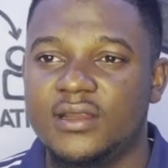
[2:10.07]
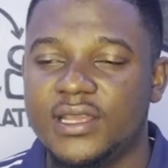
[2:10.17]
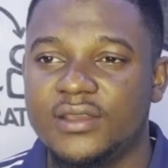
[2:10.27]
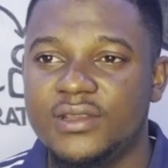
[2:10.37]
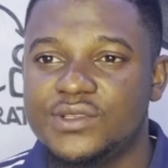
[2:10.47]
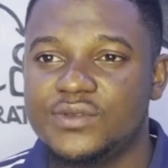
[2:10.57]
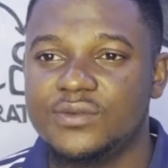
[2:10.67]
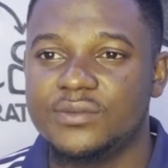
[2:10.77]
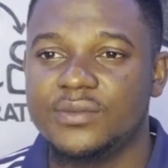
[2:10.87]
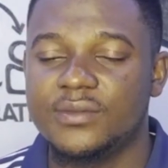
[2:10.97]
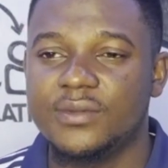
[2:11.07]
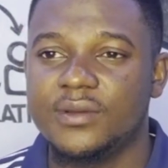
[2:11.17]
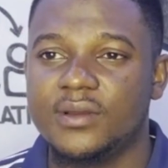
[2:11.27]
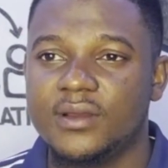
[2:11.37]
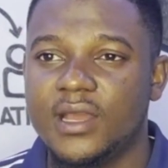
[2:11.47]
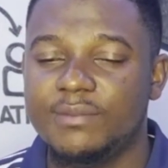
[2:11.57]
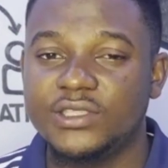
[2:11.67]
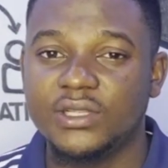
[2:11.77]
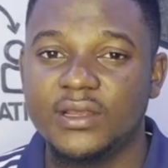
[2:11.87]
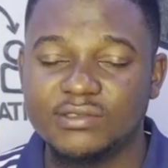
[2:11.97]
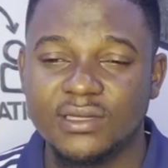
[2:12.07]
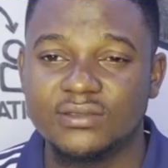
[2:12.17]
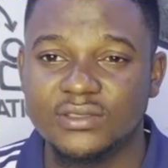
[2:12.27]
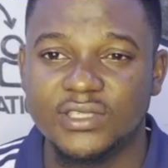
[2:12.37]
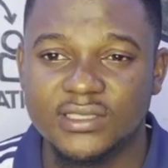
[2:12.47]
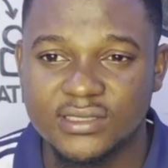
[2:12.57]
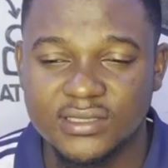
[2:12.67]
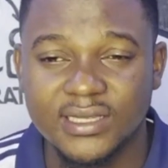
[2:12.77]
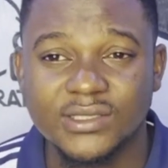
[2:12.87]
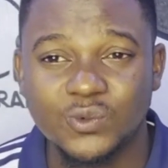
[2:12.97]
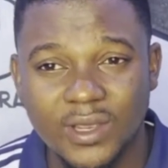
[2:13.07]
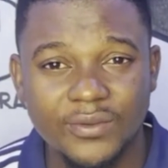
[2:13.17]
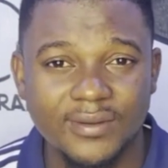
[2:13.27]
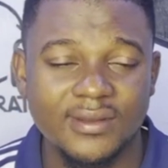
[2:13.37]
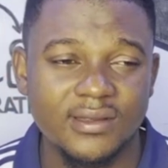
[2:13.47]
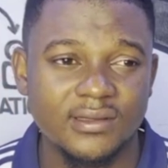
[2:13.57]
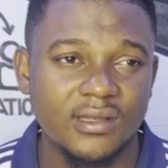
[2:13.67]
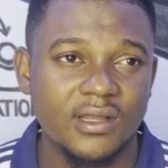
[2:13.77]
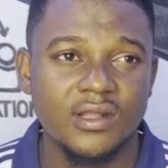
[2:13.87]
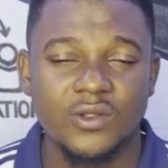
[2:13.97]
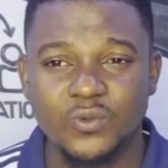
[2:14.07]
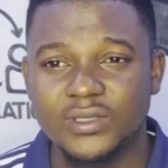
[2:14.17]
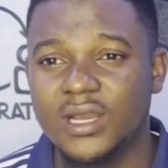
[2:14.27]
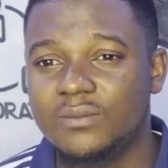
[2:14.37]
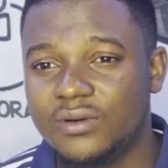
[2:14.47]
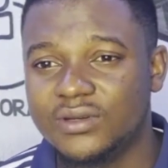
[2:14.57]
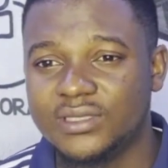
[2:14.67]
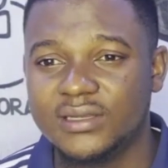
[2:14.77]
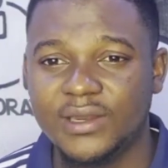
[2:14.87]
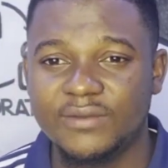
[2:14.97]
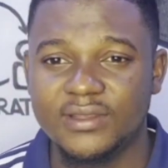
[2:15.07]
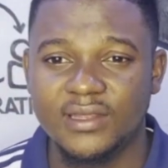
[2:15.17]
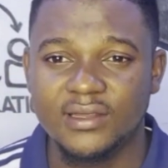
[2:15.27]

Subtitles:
you need to make sure that your smart contract is well written without bugs and everything.